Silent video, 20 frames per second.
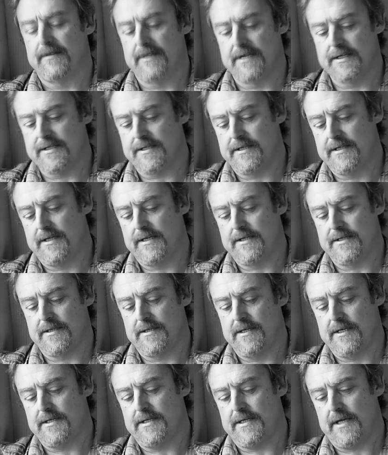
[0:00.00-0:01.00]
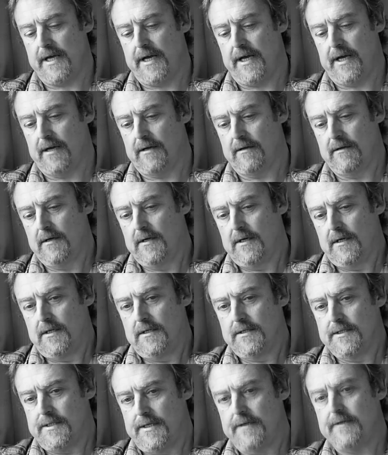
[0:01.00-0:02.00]
This year,
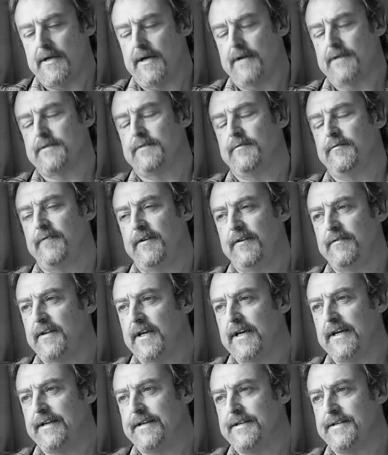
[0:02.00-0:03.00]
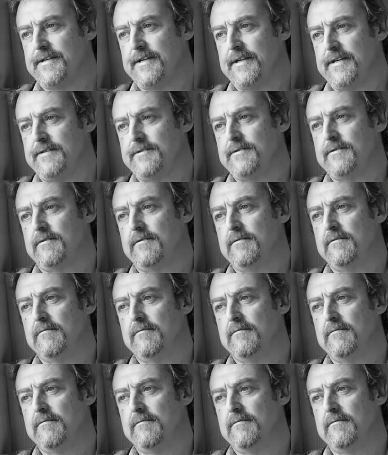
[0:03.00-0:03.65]
2015 is